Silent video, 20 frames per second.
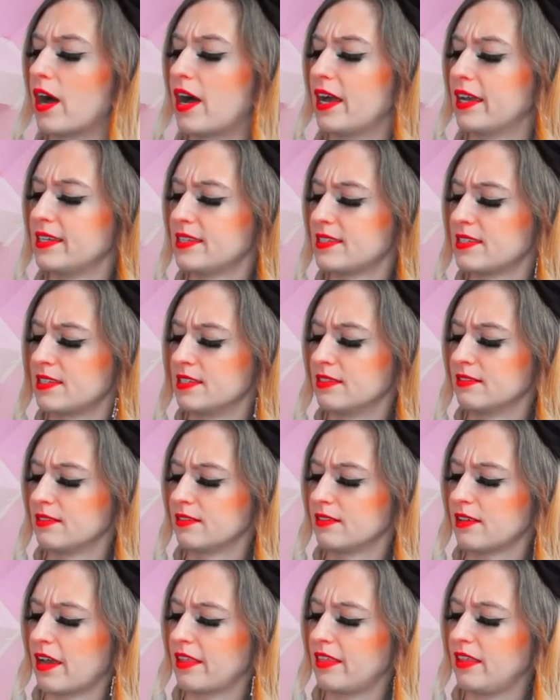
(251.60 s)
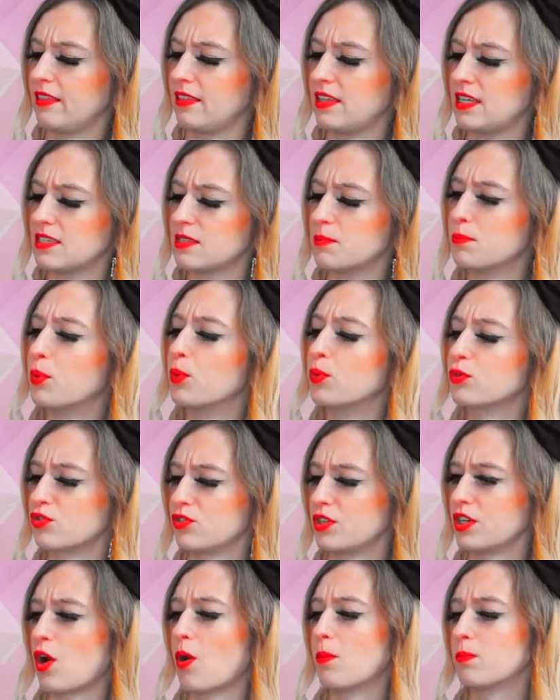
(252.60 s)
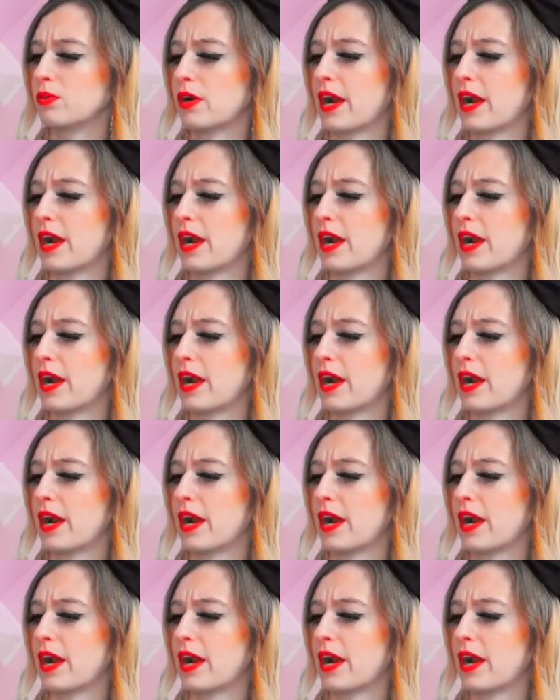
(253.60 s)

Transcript: guys, I think these are bordering on